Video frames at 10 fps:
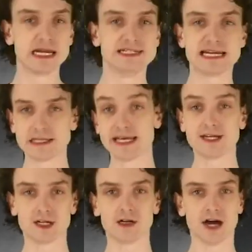But then a day
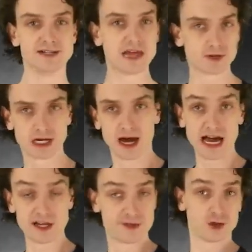later, another
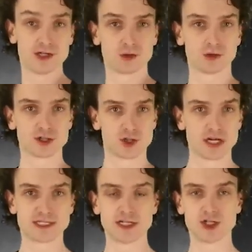guy, 30-year-old
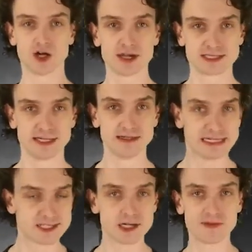Justin Johnston,
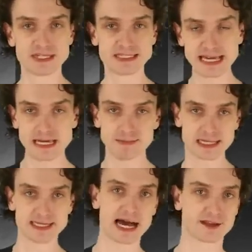he saw the same
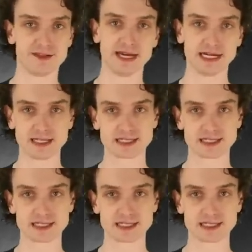exact thing in the